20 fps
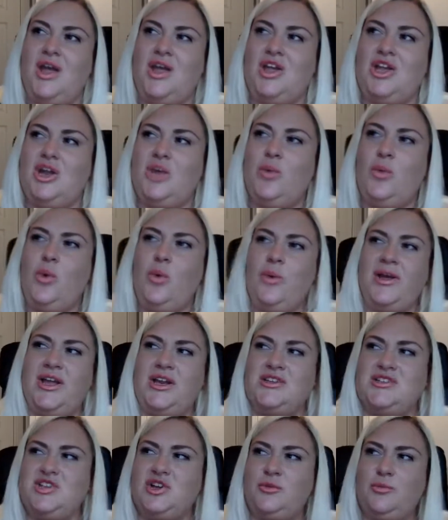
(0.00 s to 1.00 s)
you know, what we're
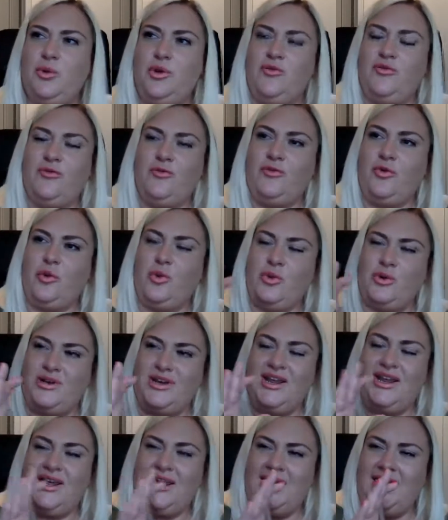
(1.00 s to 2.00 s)
going to do moving forward,